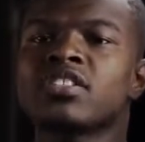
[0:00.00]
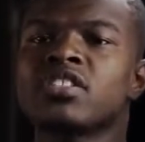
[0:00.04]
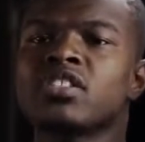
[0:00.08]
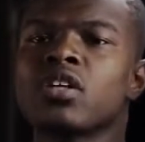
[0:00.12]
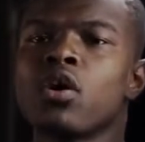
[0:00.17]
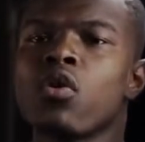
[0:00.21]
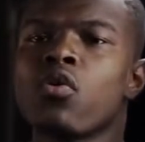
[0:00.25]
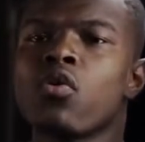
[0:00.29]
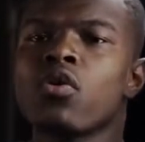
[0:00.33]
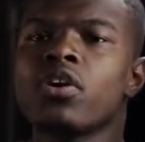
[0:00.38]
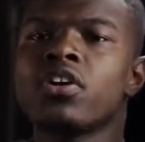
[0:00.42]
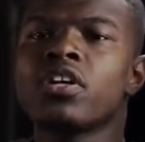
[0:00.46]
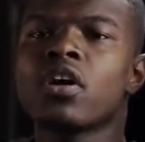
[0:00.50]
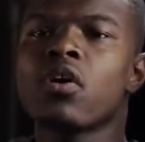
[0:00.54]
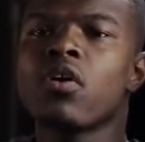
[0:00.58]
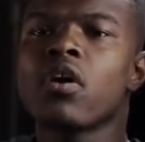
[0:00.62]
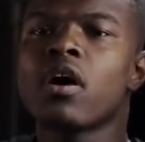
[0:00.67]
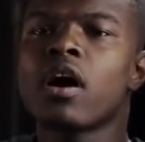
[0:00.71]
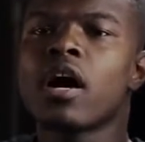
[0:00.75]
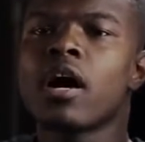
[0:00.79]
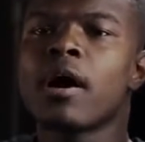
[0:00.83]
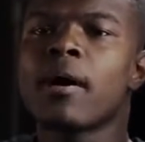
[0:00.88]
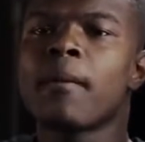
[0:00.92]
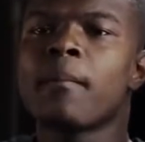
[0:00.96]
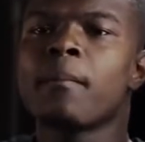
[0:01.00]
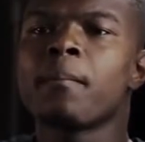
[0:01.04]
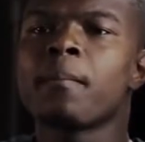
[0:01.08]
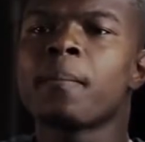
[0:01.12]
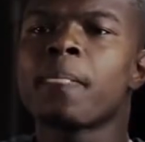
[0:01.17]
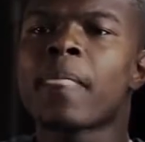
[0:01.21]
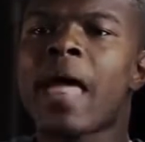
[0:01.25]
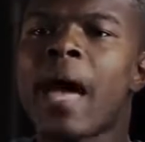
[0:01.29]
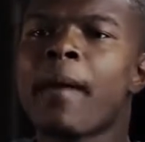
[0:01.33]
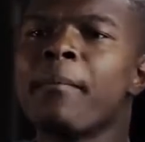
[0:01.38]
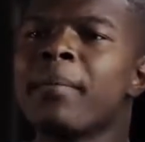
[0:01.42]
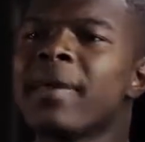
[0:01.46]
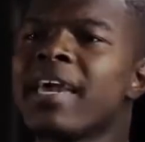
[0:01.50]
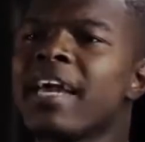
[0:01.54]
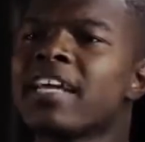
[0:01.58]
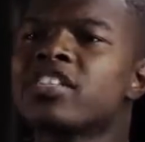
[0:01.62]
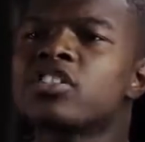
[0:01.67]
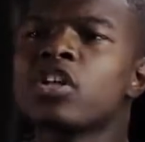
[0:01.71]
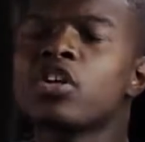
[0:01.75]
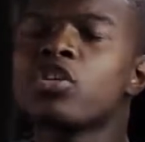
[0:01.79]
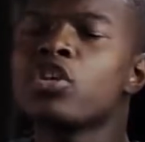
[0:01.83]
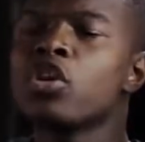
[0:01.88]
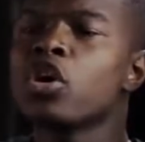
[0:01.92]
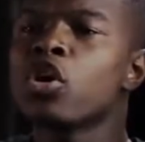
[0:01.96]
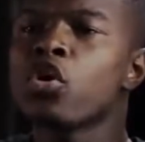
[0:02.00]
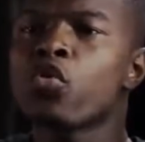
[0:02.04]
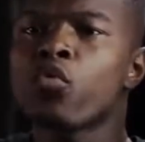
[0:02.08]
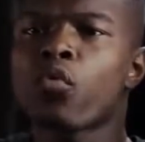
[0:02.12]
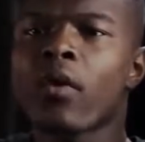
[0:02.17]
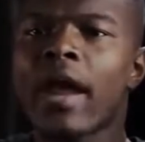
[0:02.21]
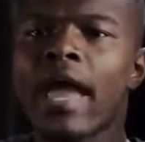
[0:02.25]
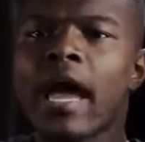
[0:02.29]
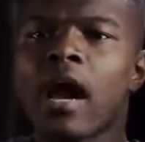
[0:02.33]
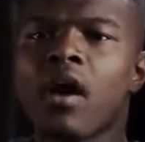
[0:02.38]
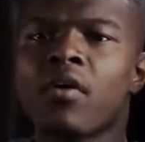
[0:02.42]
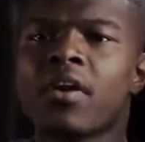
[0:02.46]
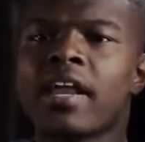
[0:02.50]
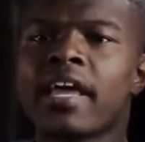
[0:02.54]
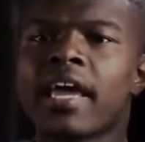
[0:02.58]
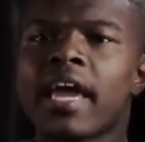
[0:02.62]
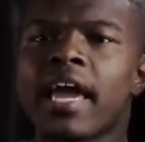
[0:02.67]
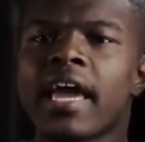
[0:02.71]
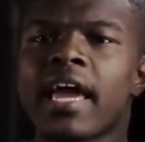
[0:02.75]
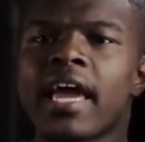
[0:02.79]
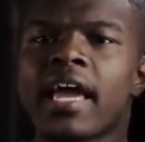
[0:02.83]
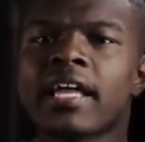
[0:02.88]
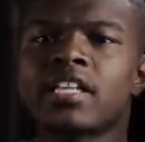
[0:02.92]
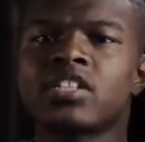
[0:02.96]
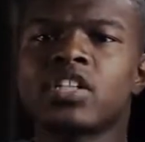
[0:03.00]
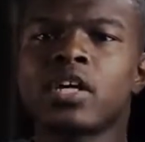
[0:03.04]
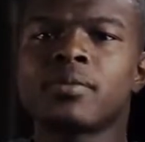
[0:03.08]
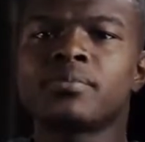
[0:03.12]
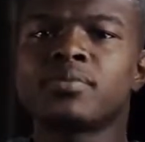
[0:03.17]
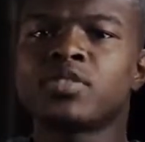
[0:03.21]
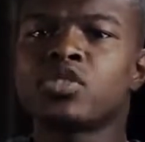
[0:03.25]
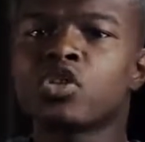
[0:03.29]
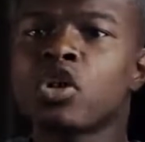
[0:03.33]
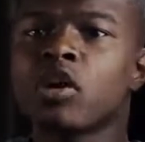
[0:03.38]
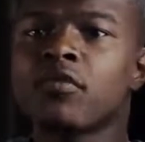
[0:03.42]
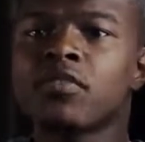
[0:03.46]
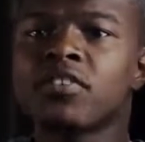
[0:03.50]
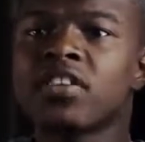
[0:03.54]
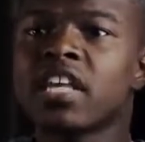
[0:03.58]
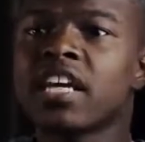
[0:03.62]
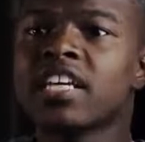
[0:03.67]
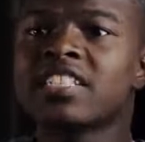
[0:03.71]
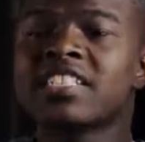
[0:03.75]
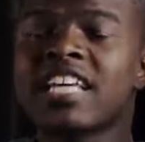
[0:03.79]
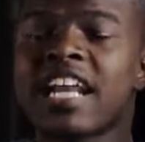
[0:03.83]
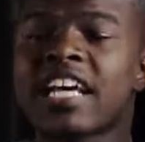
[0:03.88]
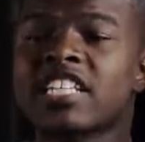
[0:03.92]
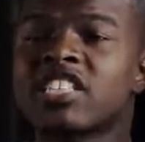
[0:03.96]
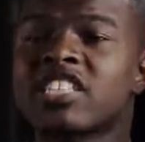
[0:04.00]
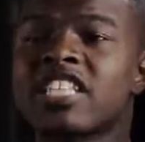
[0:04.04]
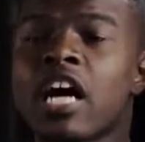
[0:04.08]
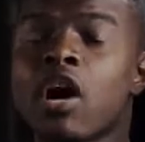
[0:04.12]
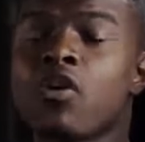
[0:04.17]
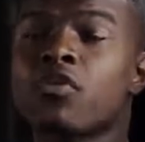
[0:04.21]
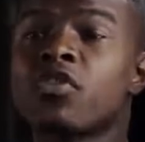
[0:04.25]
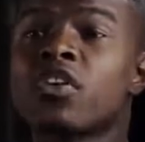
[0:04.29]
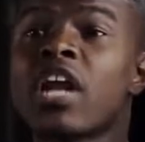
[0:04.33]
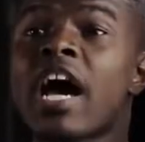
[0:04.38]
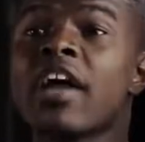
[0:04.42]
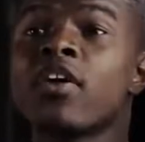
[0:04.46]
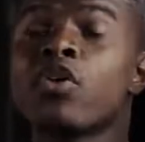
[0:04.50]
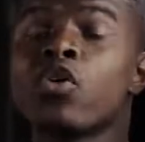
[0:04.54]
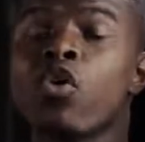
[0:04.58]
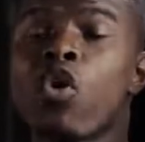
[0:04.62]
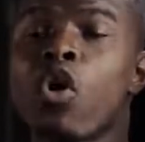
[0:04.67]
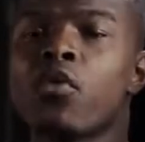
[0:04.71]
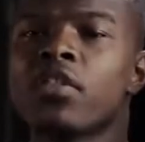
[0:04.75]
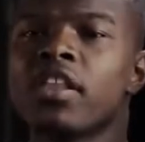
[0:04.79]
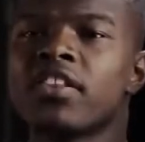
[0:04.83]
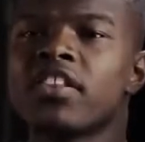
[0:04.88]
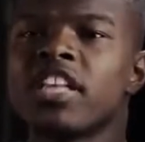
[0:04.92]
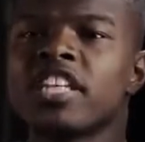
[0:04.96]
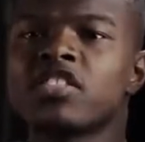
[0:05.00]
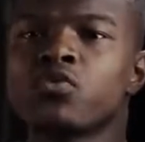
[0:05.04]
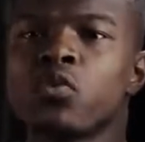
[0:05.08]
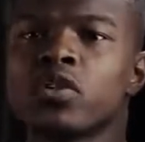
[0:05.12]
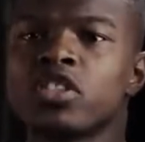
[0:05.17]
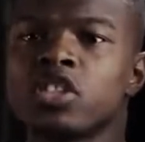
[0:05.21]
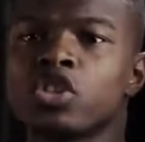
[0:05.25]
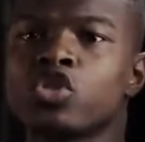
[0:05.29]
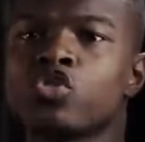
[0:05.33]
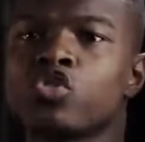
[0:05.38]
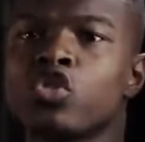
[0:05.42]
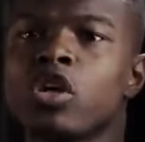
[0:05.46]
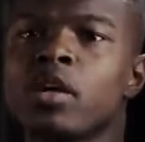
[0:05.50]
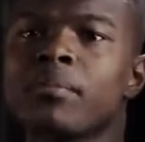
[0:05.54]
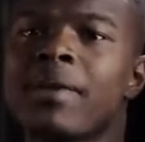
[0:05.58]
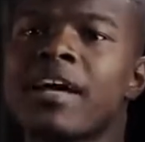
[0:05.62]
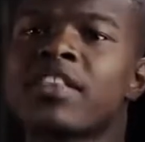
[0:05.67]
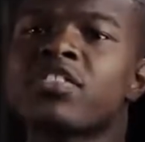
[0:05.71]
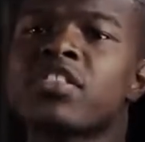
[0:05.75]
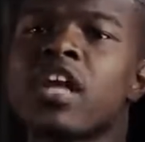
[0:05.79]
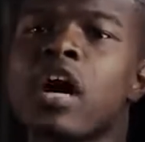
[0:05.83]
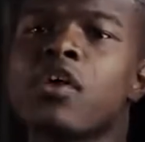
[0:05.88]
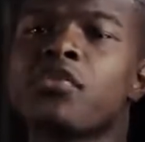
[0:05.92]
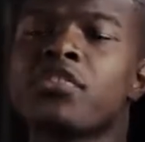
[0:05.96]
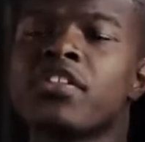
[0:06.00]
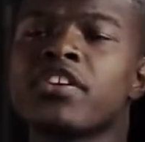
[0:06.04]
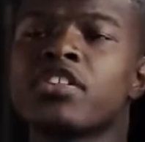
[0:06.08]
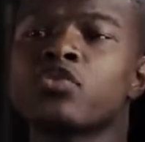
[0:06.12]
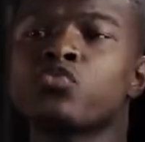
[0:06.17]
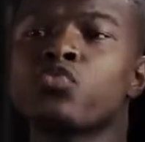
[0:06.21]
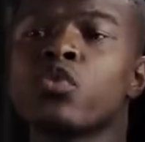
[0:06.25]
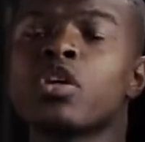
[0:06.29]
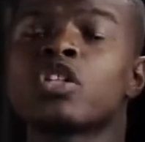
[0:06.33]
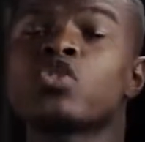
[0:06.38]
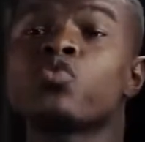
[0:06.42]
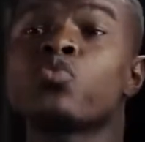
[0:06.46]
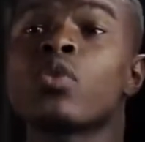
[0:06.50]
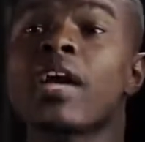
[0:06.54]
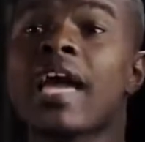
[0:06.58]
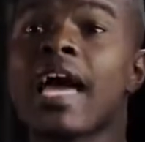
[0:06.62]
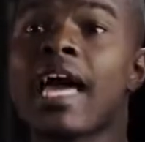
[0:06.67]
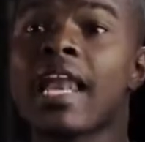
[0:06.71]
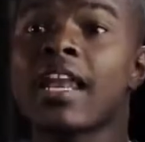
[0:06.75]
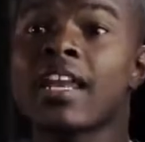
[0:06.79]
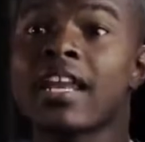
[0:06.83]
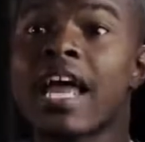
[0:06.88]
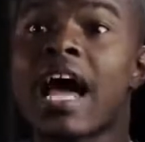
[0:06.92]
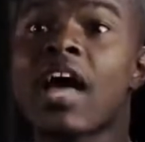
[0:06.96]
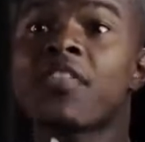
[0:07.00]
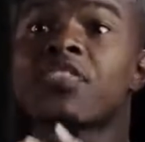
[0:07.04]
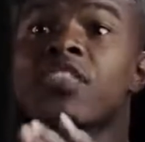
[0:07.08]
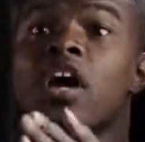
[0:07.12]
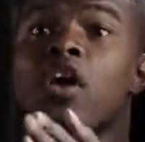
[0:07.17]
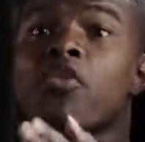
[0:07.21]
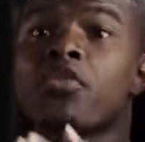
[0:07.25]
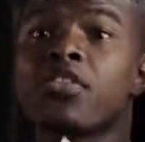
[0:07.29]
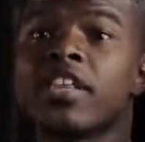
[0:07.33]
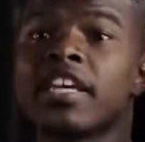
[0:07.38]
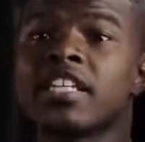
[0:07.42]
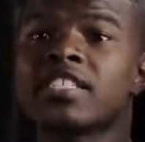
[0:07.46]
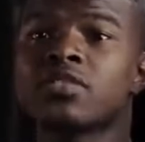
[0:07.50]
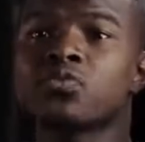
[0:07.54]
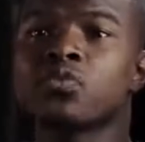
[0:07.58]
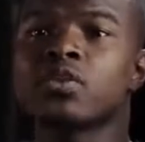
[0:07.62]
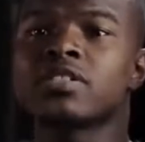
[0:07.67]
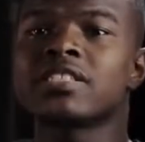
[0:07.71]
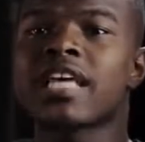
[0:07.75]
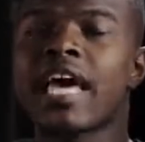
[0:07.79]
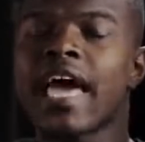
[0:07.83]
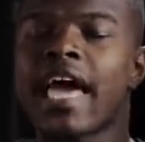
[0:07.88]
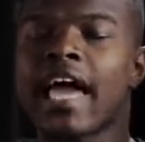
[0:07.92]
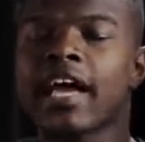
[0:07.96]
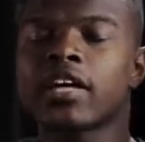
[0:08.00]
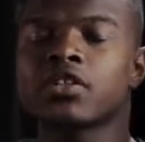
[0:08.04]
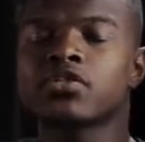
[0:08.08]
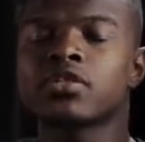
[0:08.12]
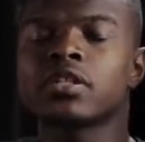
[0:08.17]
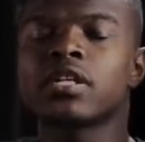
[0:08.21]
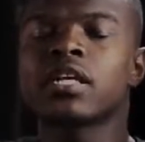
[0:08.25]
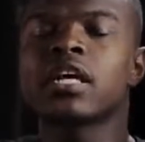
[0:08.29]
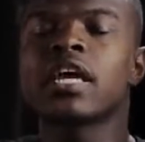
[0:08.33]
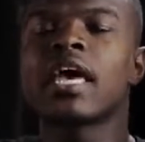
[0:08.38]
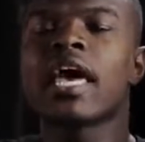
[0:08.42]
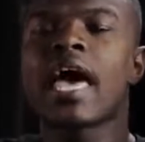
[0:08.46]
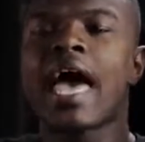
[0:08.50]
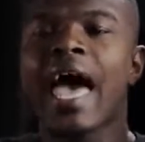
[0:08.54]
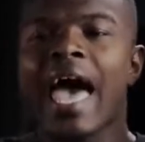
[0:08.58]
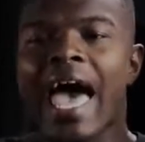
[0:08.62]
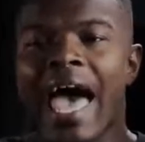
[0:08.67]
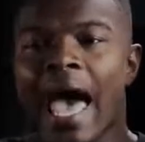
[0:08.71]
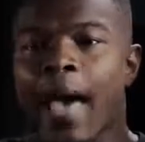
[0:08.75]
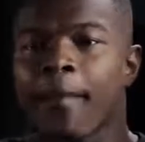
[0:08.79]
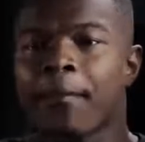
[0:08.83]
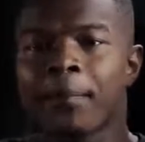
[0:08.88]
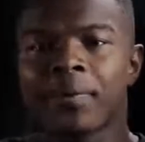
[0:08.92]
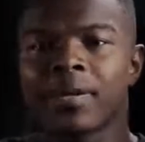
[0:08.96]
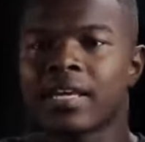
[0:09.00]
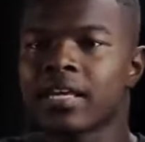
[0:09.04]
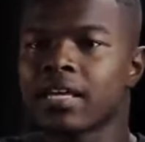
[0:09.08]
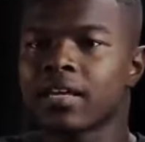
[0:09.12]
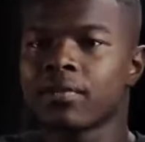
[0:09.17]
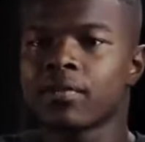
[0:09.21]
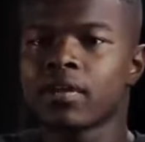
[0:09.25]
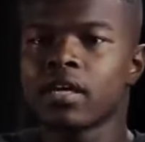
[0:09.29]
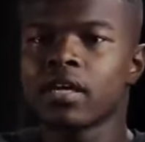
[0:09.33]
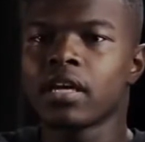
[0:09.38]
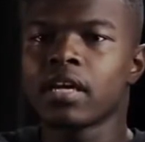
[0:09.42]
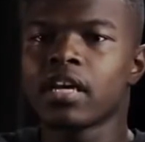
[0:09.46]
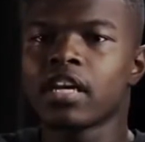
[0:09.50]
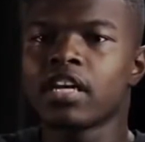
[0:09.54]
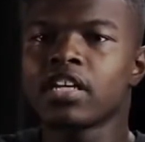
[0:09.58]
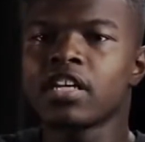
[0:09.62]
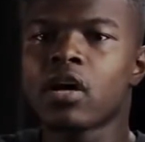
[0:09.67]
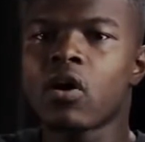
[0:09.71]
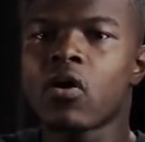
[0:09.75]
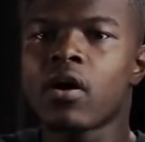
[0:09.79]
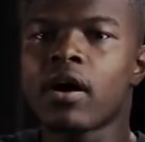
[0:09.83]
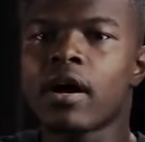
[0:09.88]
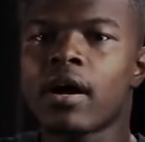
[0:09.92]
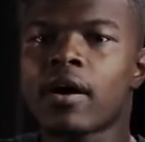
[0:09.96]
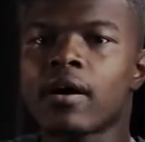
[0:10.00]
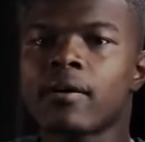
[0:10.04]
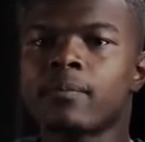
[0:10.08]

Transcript: And so, you know, um, I began to look around and, and, and, to observe the things that I saw, not knowing that this was a dream. I thought this was reality. I thought this was actually happening, you know.